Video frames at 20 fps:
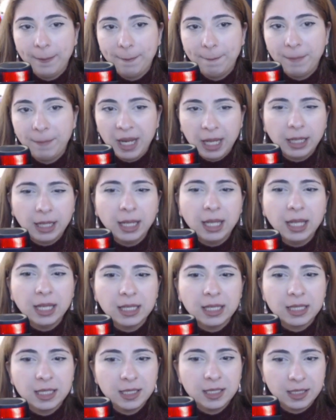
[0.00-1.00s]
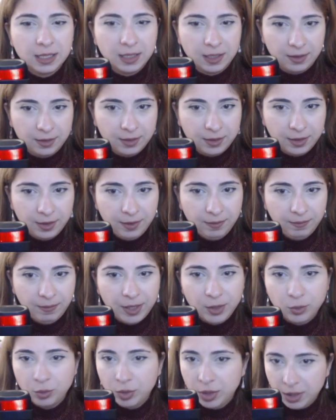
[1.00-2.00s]
Black King is in the center,
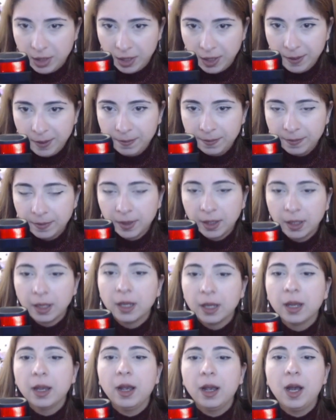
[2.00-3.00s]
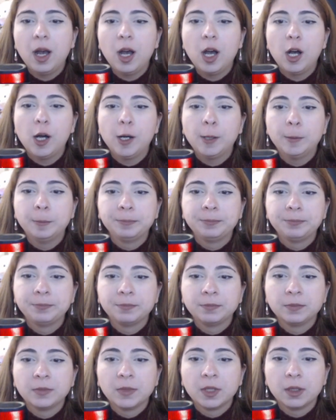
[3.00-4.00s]
as we see. Um,
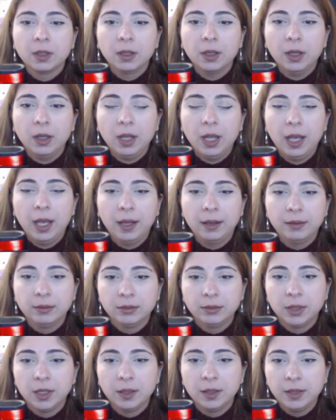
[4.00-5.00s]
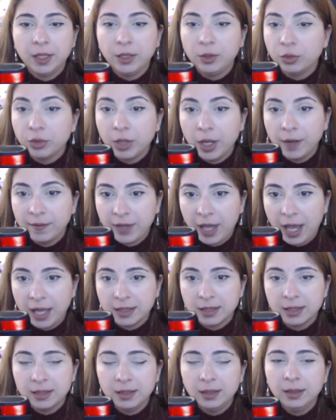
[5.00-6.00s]
and uh, they don't have
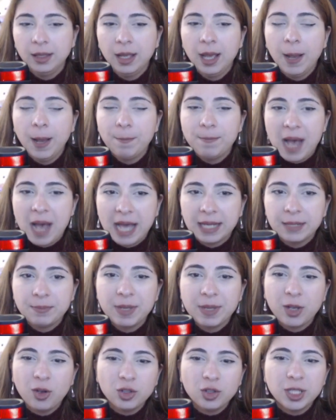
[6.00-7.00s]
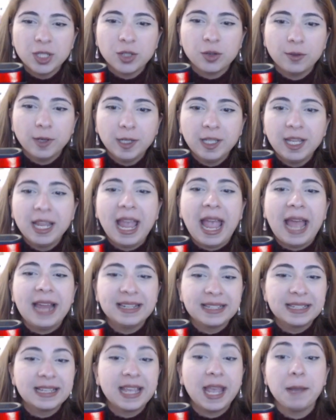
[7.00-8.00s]
castle. But because it's already
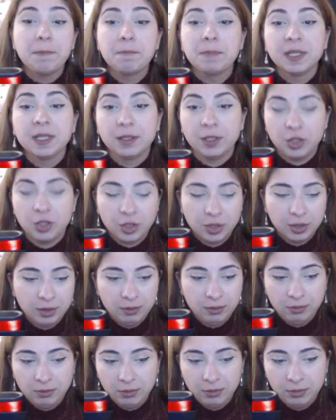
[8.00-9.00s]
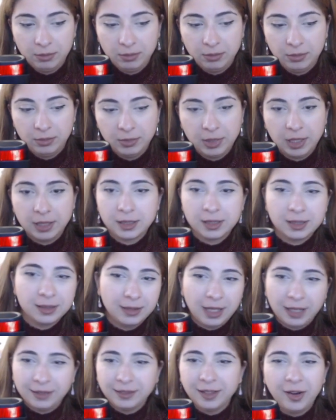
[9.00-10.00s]
end game position, that's
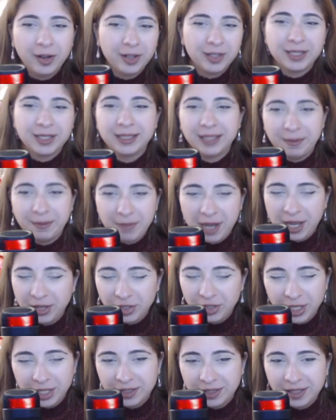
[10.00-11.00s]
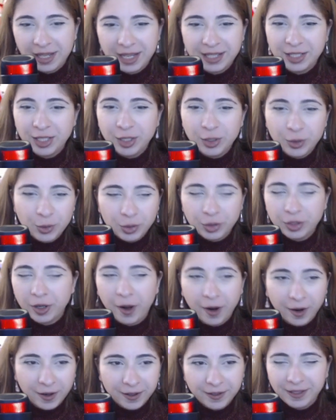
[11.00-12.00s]
not hurts that much it's as it could
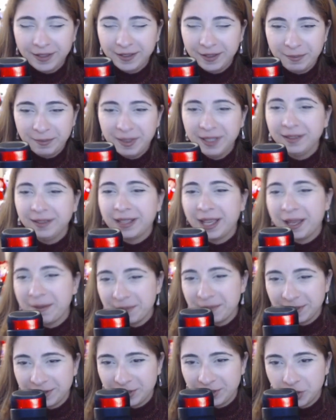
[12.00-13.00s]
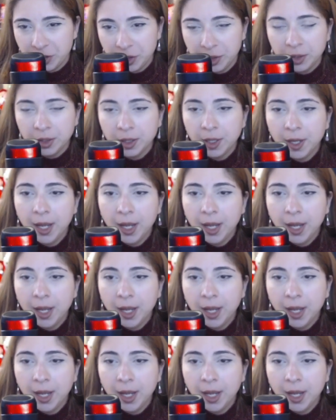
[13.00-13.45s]
hurt in the middle game position.